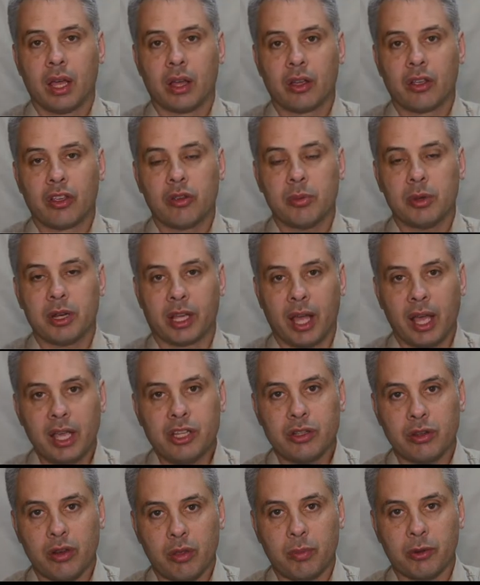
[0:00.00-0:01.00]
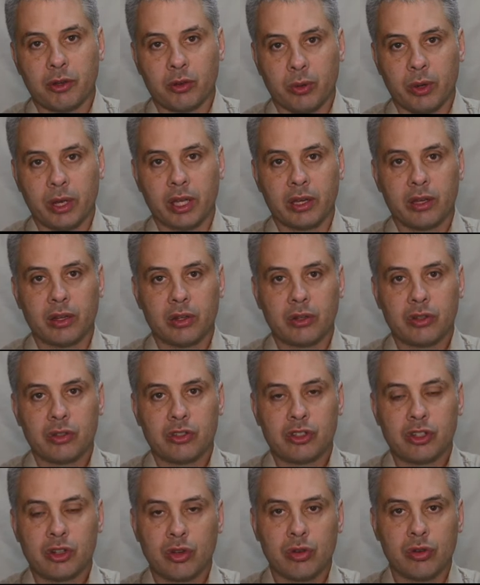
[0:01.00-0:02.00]
communications between
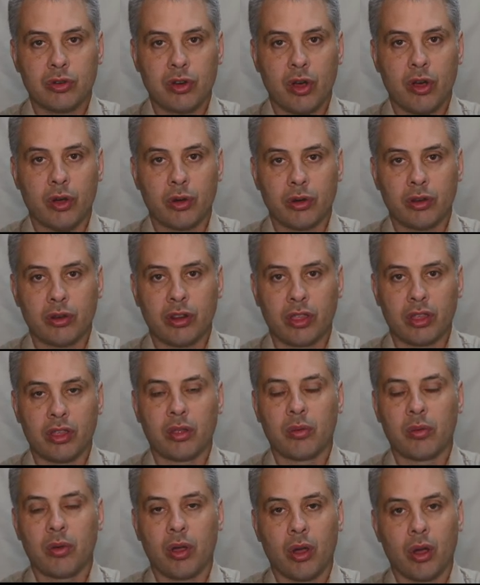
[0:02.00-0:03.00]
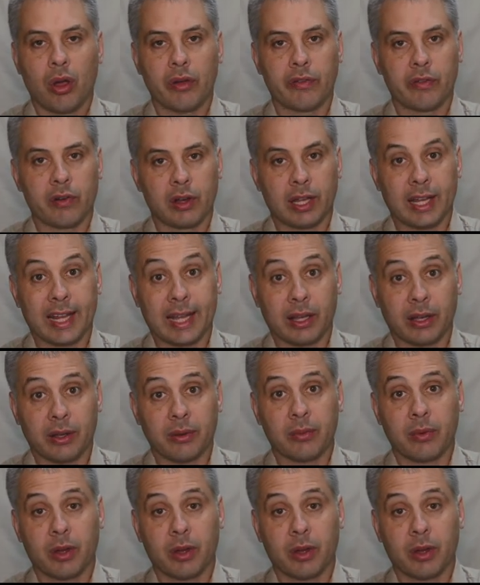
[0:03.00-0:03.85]
two nodes over a link.